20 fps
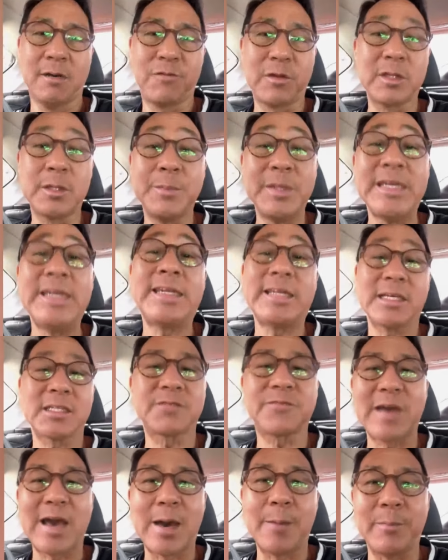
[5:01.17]
from the
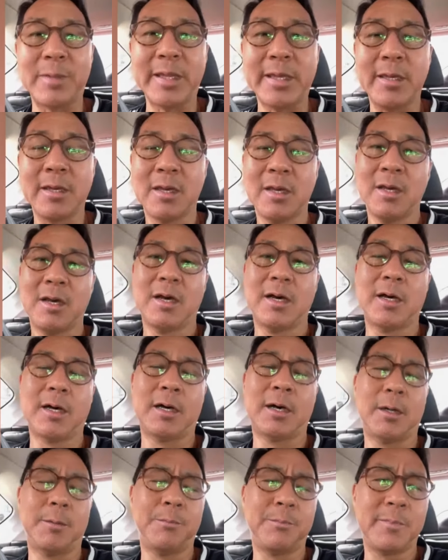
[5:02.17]
Benitez family.
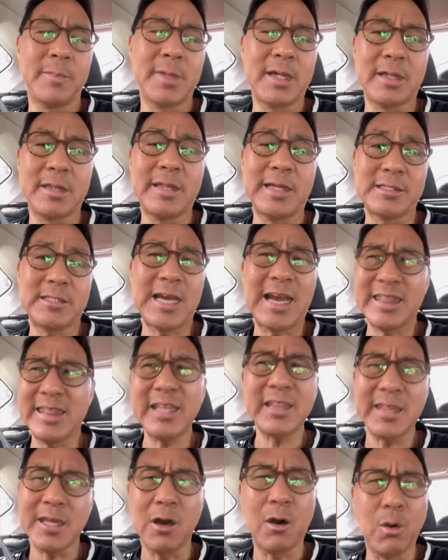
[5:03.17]
Um, that's, I
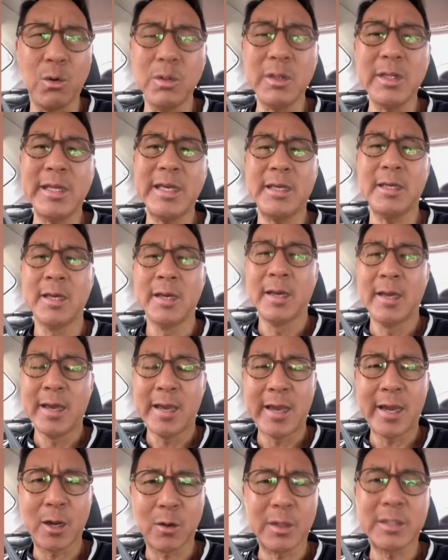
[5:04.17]
think, the only
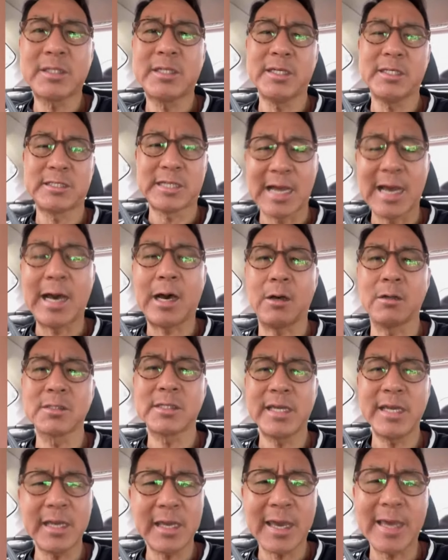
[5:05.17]
Heritage
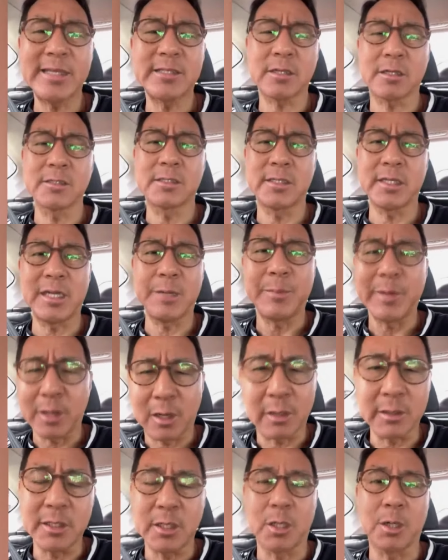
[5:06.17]
House in Quezon City,
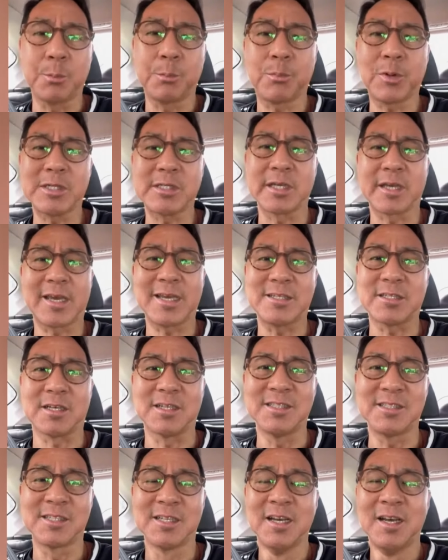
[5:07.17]
beyond you know present
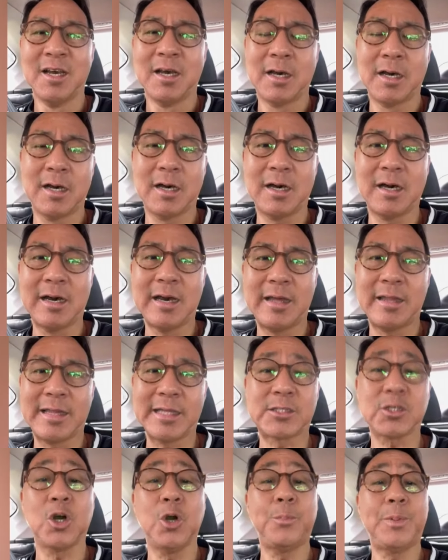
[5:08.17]
Quezon's, uh,
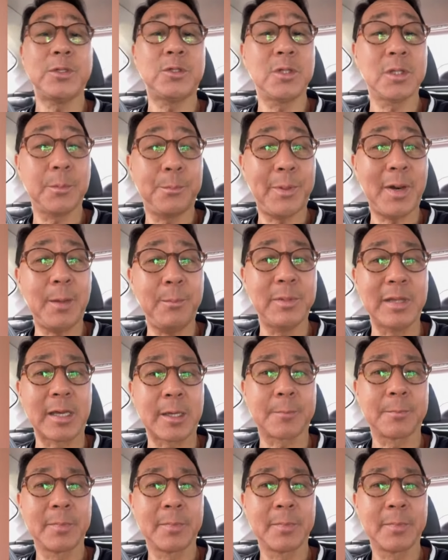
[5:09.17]
that's open to the public.